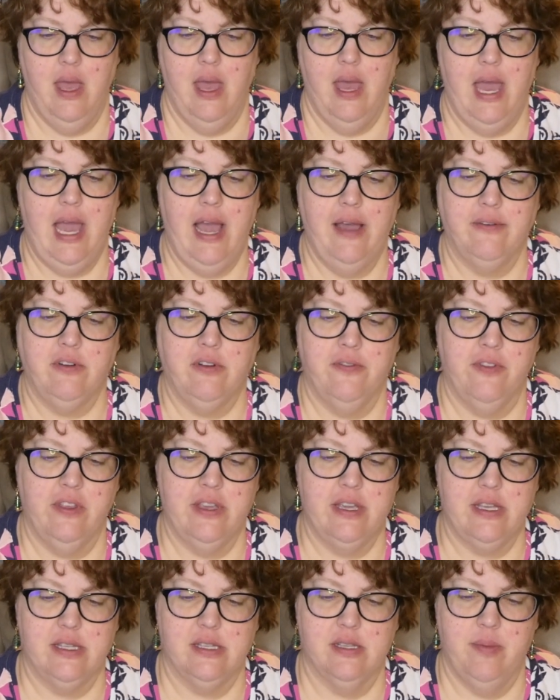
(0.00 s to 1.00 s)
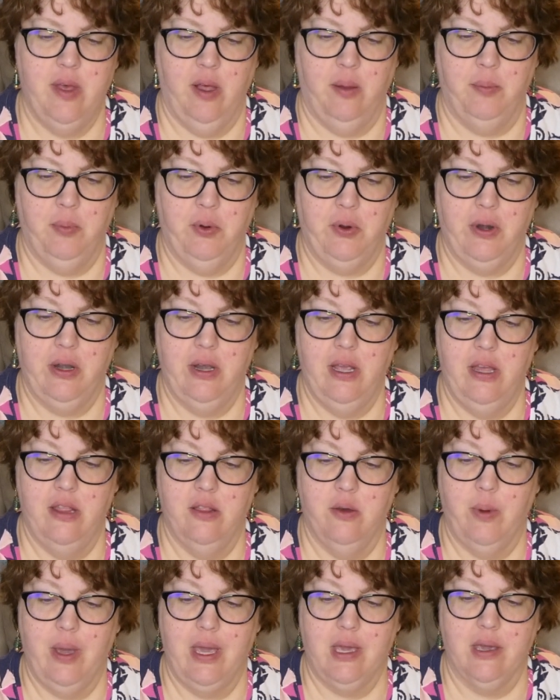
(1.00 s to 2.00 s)
After fleeing to Melbourne in
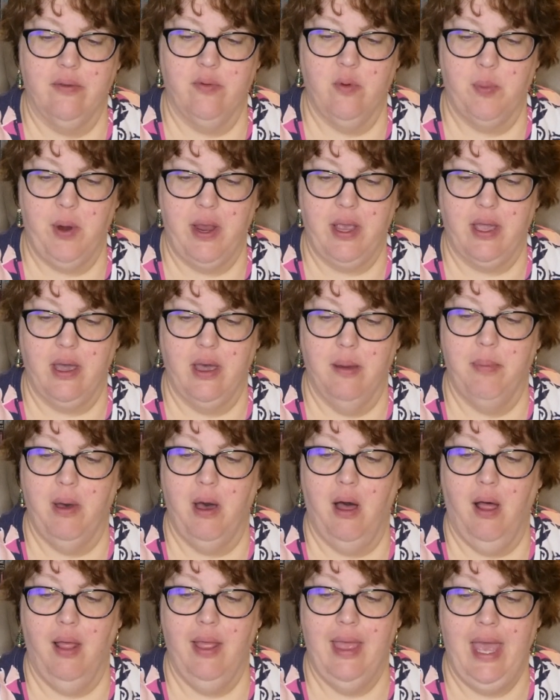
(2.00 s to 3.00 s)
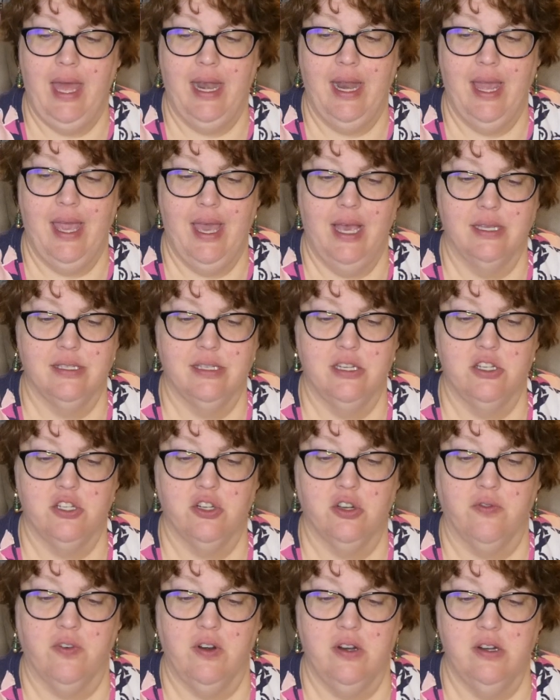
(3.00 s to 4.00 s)
the wake of a breakup, all Anna has to
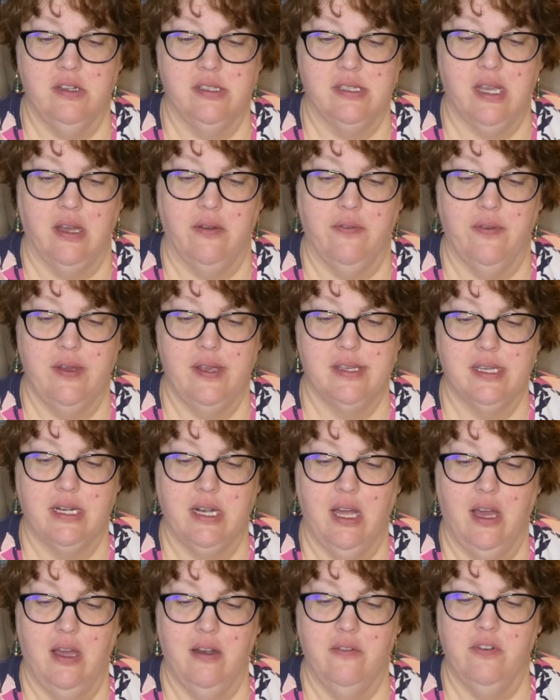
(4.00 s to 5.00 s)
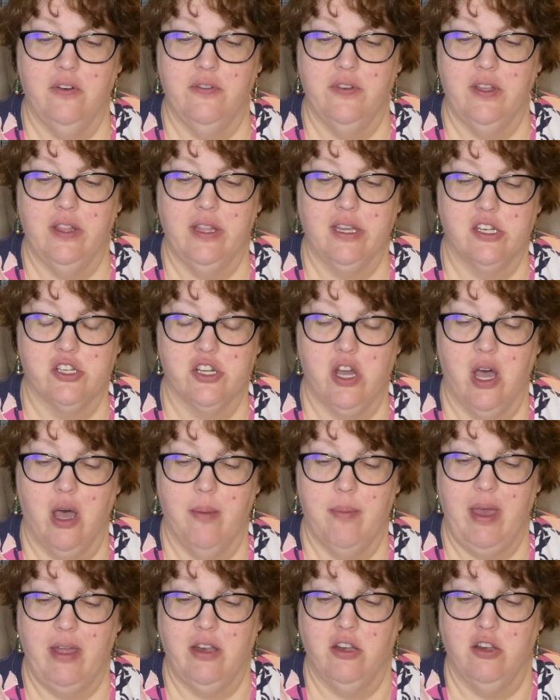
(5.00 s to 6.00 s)
show for herself is an unfulfilling
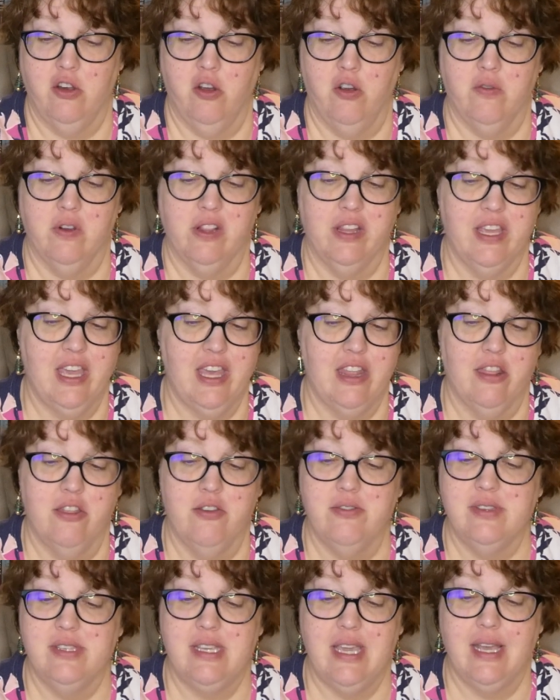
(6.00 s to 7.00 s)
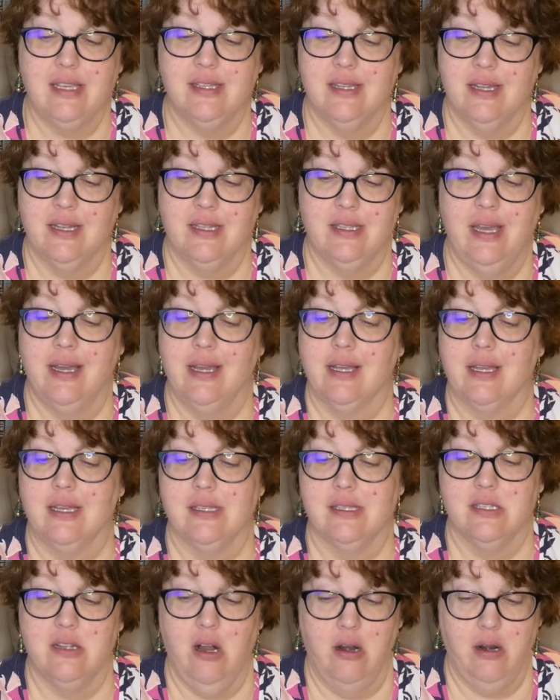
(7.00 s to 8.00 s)
job at an overly enthusiastic tech
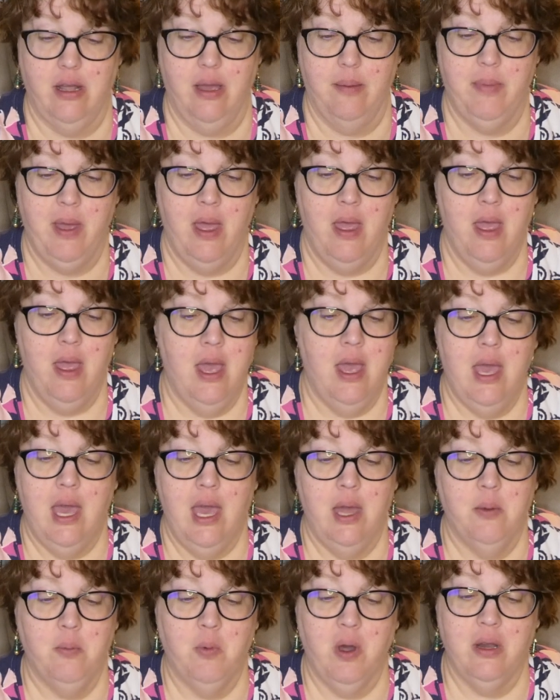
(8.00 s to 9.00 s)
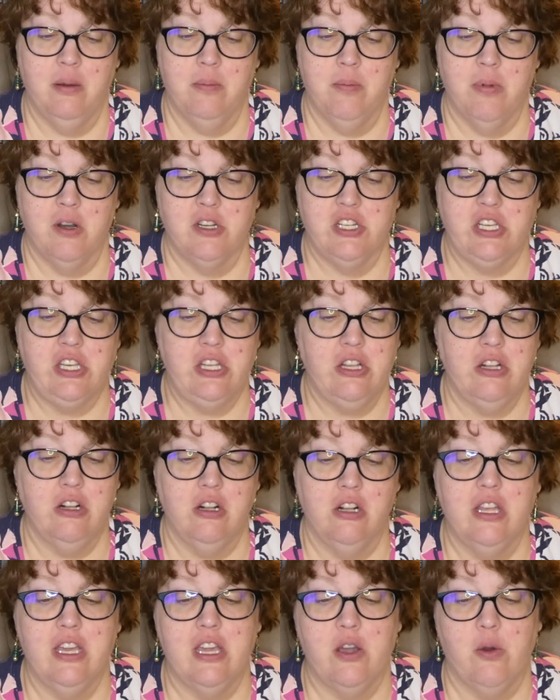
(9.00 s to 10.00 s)
startup and one
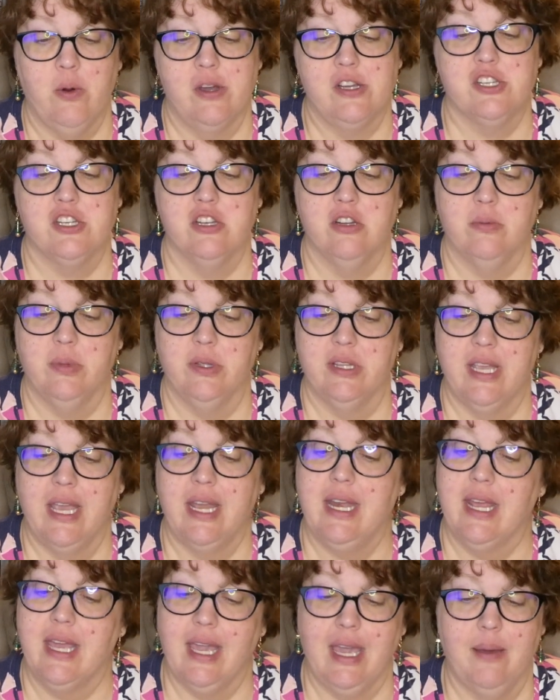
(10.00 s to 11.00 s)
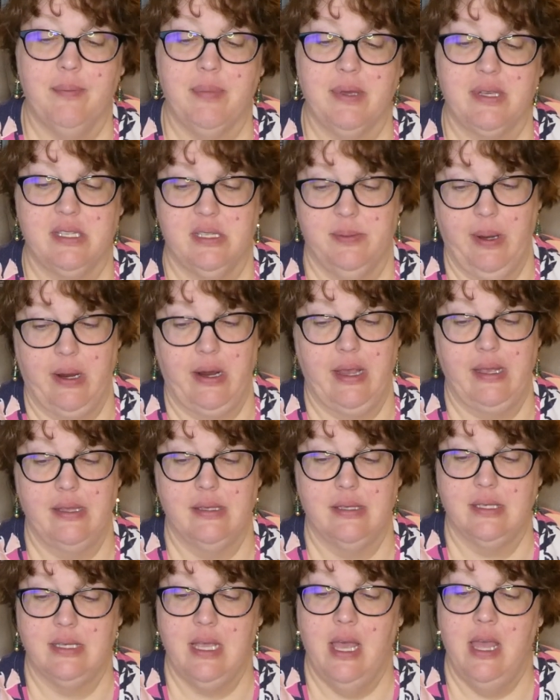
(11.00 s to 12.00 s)
particularly questionable dating app
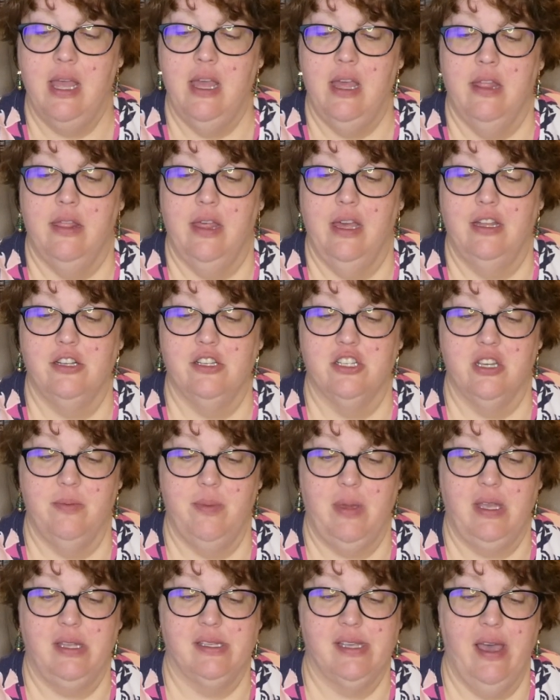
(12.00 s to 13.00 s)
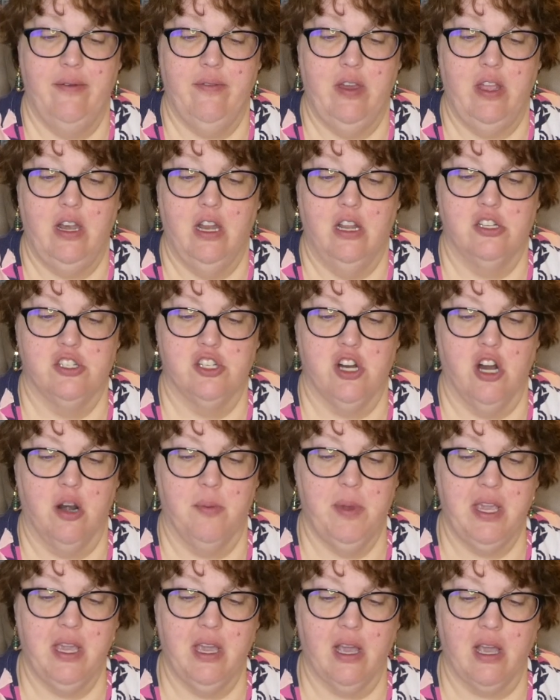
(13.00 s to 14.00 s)
experience. Then she meets Evan,
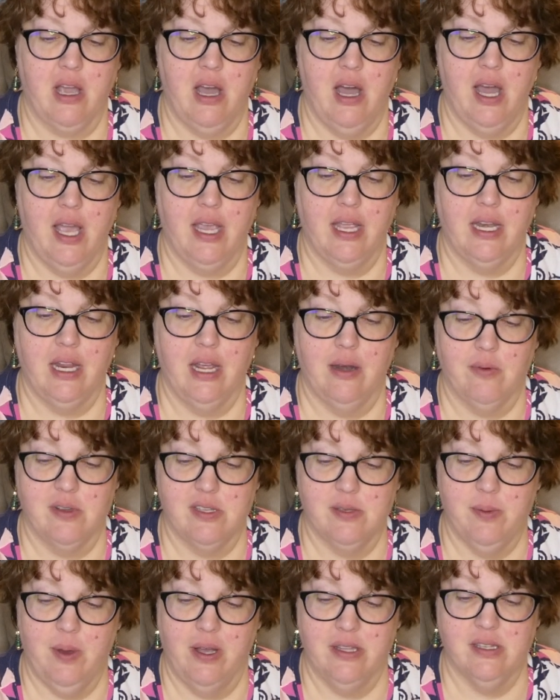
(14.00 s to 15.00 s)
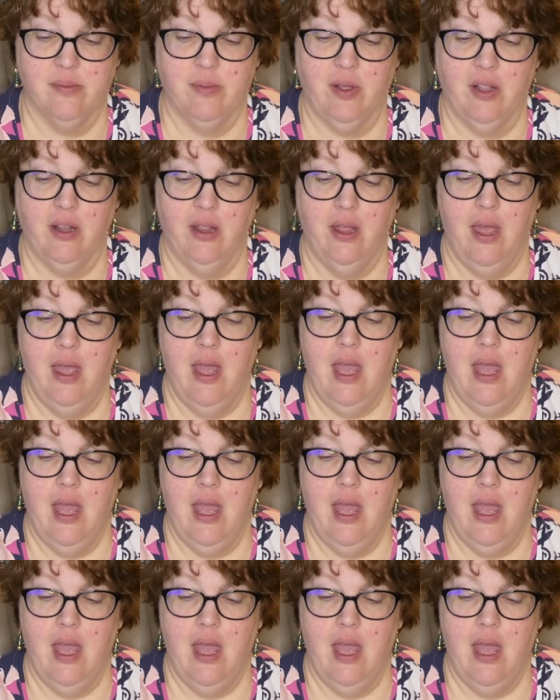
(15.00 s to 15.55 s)
charming, kind, and responsible.